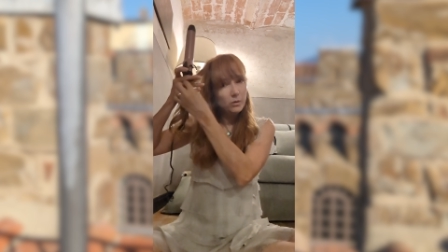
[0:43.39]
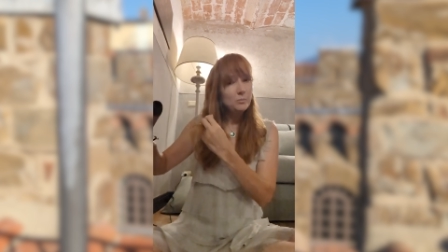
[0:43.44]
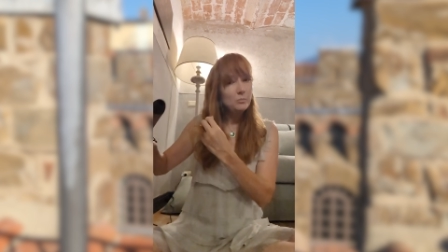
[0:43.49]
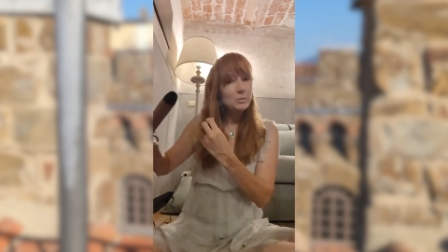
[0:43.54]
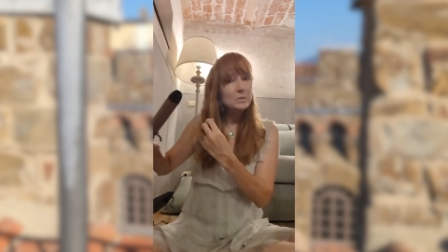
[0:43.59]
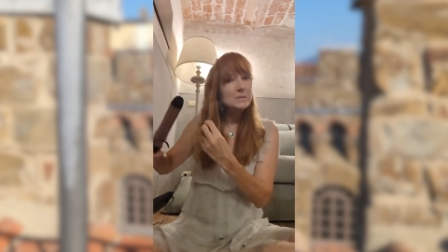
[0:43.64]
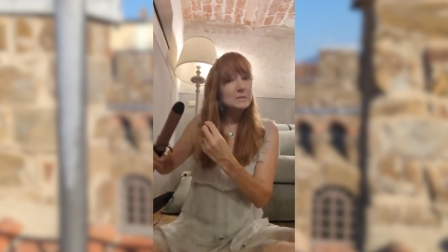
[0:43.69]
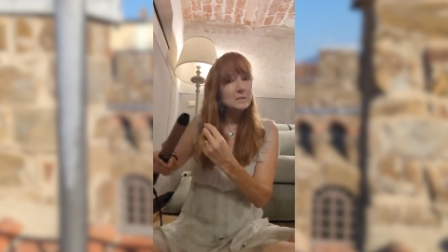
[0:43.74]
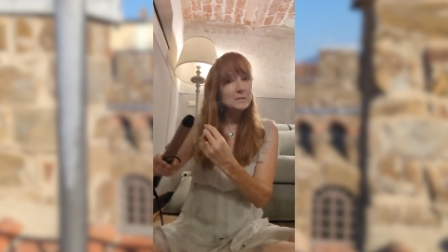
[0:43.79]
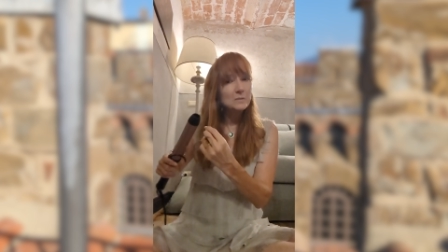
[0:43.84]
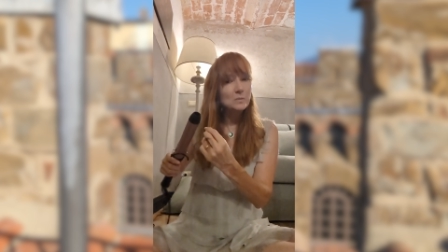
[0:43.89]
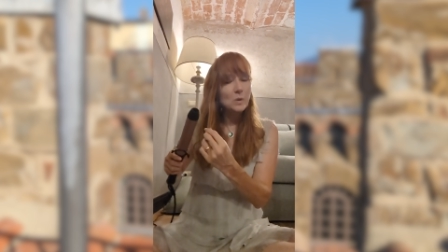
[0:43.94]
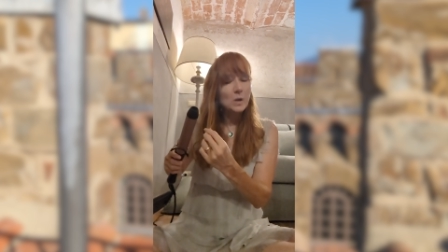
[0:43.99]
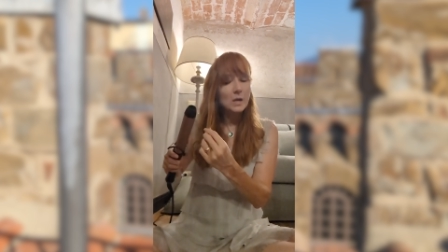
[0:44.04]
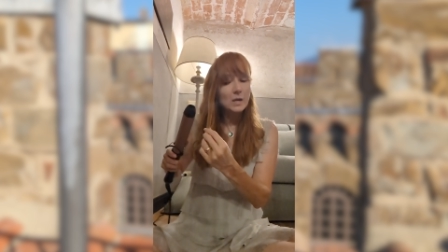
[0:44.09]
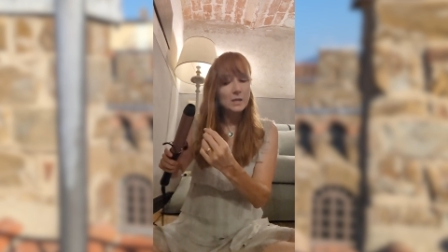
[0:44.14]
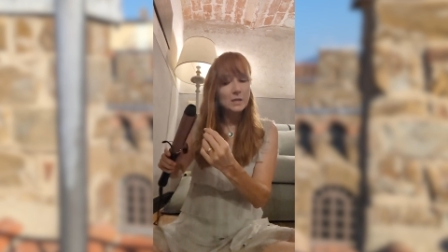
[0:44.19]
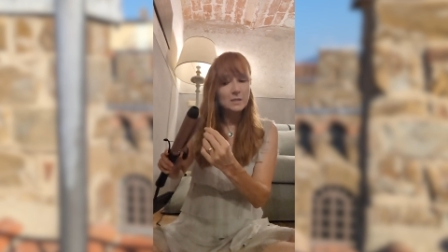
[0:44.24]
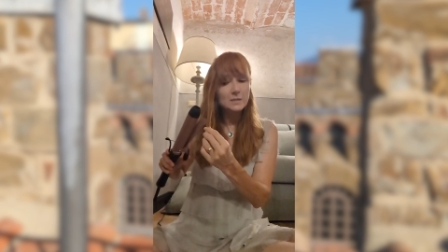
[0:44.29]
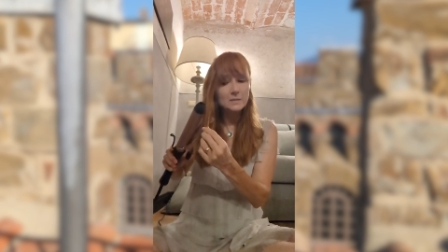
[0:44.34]

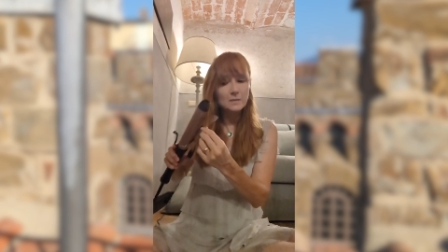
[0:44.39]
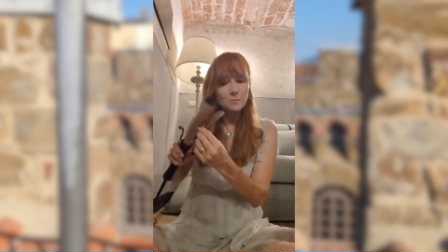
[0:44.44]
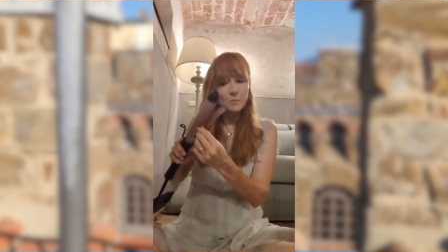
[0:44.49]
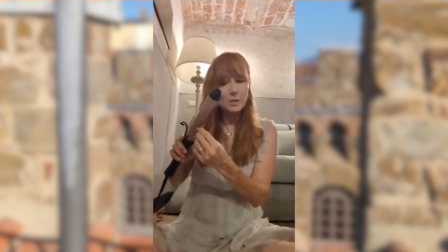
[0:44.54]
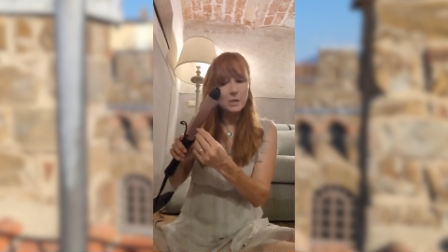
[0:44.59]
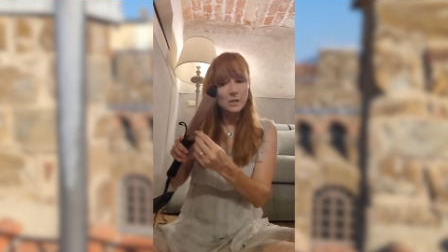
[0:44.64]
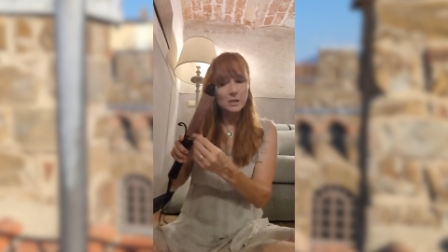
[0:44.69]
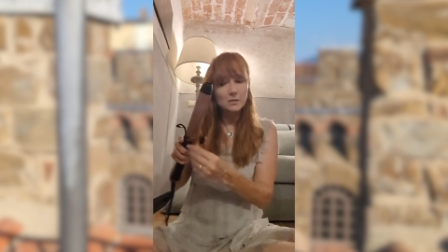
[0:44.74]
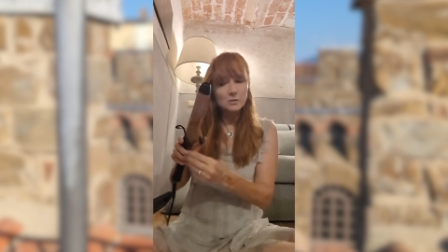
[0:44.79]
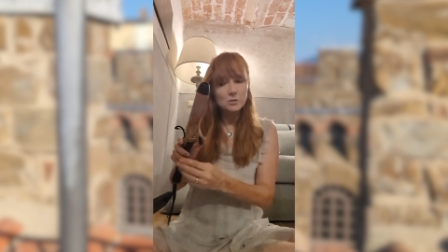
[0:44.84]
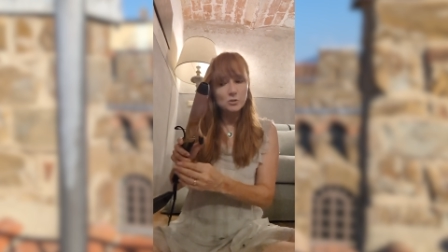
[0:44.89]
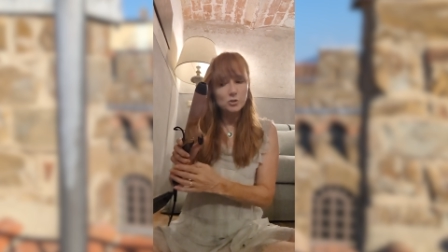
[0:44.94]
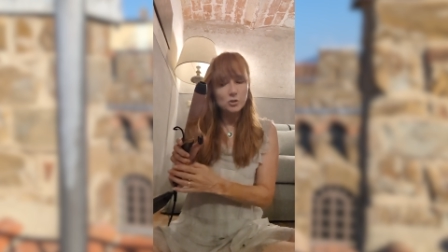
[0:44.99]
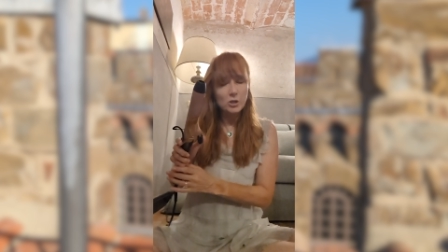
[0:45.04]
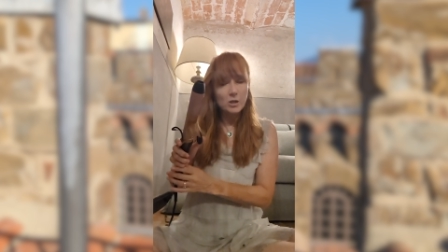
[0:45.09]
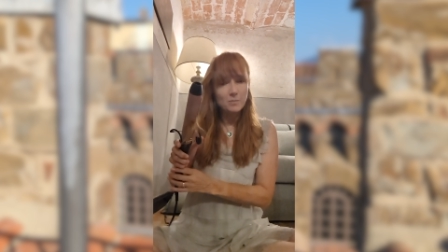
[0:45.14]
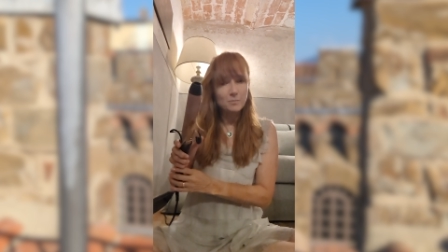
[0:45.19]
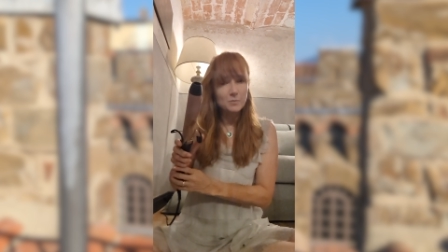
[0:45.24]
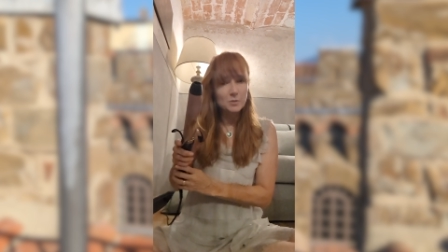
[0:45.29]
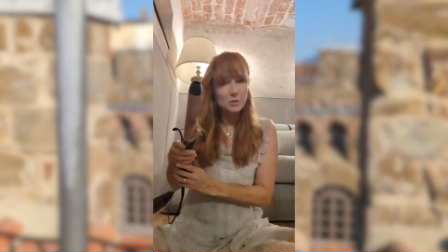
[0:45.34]
business-wise and my next
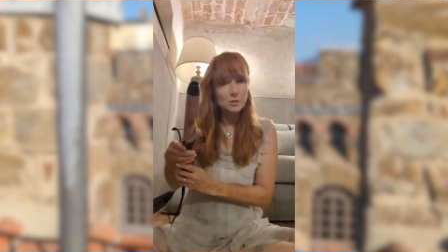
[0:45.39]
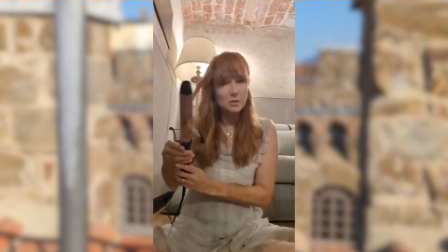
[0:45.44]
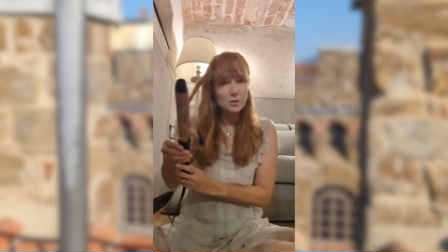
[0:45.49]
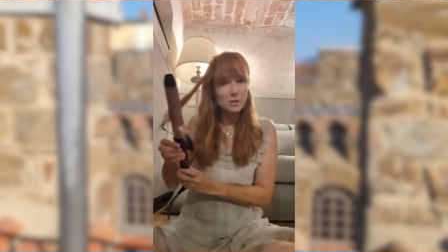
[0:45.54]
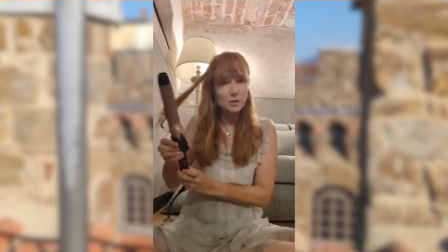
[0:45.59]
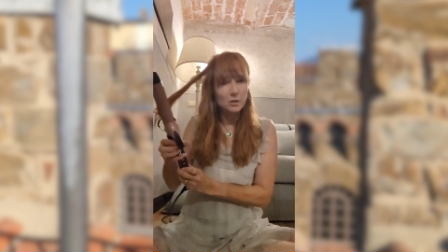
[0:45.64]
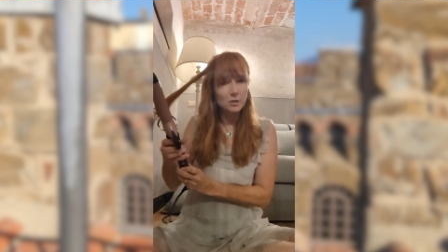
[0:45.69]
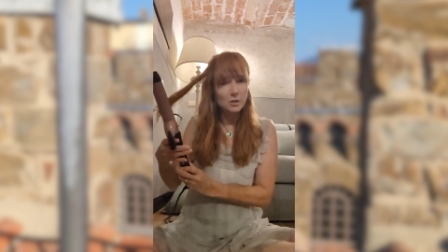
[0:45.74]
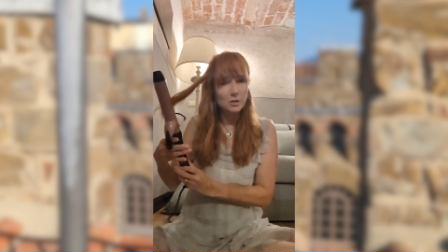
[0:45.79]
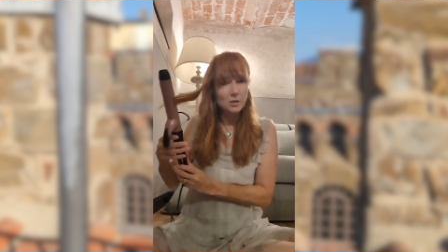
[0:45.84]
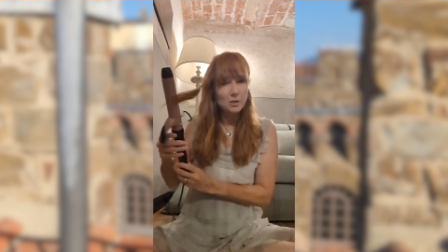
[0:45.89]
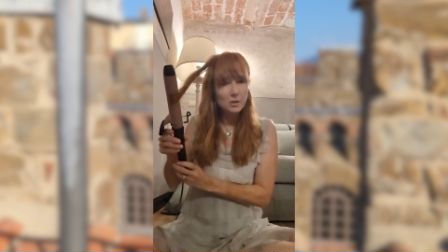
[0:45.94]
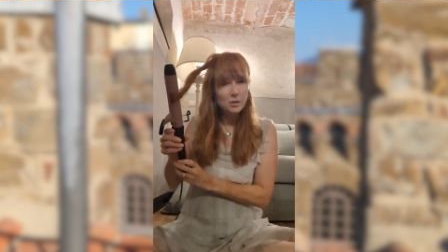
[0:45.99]
chapter and